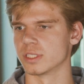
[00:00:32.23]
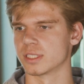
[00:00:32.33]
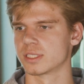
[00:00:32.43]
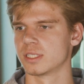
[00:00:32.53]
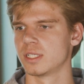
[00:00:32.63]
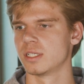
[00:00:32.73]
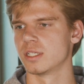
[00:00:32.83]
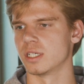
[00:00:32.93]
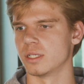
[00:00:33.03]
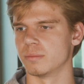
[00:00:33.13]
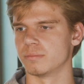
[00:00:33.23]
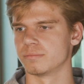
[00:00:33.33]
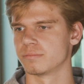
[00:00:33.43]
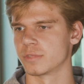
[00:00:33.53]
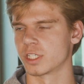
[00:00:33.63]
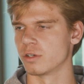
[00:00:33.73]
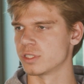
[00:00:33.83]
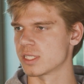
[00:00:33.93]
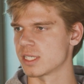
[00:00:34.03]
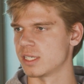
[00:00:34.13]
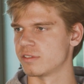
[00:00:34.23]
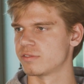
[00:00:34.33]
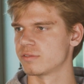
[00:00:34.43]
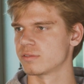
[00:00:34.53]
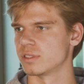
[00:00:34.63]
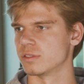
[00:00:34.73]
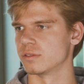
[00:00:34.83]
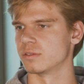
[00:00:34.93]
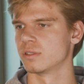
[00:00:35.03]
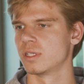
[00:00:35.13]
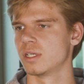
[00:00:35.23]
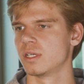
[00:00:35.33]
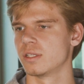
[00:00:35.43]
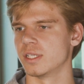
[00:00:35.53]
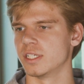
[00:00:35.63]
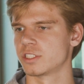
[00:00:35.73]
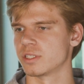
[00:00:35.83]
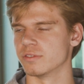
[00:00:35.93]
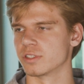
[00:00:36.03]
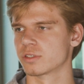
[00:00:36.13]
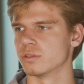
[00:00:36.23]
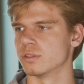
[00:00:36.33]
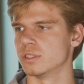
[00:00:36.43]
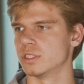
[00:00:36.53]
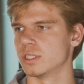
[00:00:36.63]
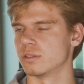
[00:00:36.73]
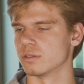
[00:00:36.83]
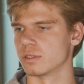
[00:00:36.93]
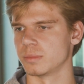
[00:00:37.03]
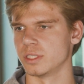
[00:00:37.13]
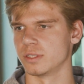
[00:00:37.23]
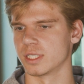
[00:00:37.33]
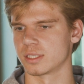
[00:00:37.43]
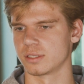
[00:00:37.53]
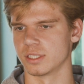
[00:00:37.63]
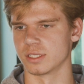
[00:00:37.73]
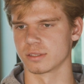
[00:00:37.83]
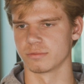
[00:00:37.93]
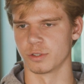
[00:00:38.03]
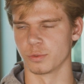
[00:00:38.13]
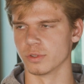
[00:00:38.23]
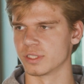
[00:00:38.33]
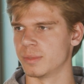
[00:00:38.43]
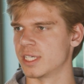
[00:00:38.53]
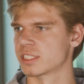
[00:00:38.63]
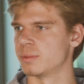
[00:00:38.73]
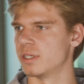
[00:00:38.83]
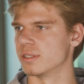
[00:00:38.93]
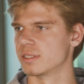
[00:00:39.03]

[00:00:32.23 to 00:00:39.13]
and just um, the coaching staff. You know, the history of the school in general. I mean, you got the, the rules of basketball,